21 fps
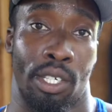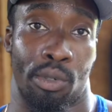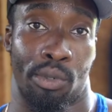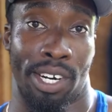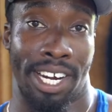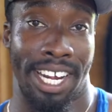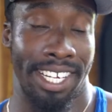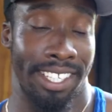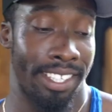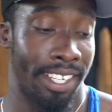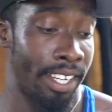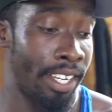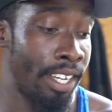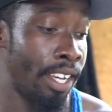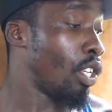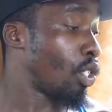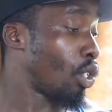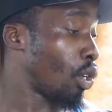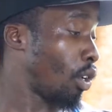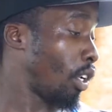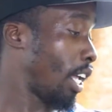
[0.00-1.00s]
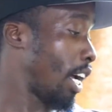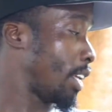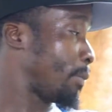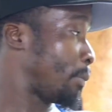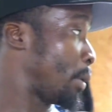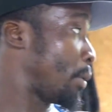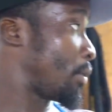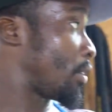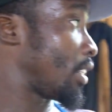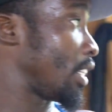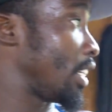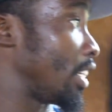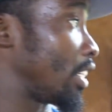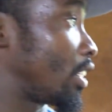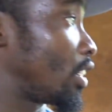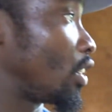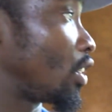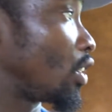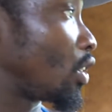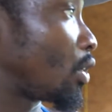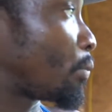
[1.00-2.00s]
erect. So a lot of people think
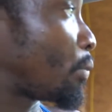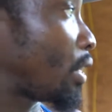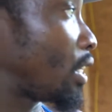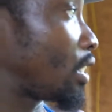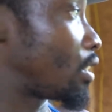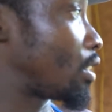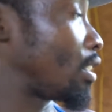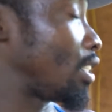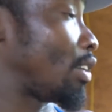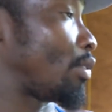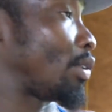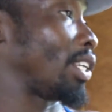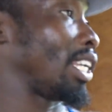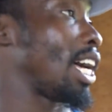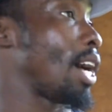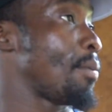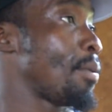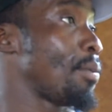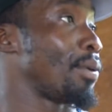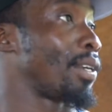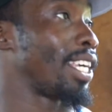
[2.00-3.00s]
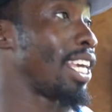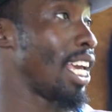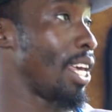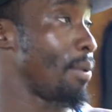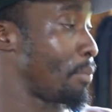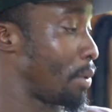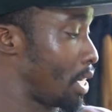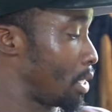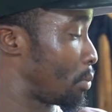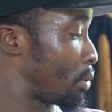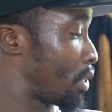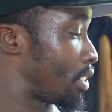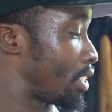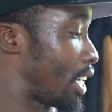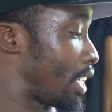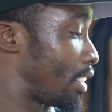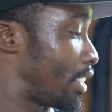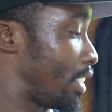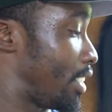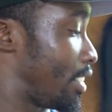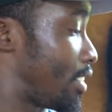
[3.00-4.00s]
you bench, well, a lot of people can bench press
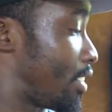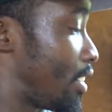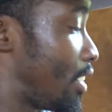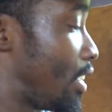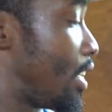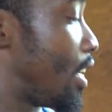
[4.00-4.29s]
like this.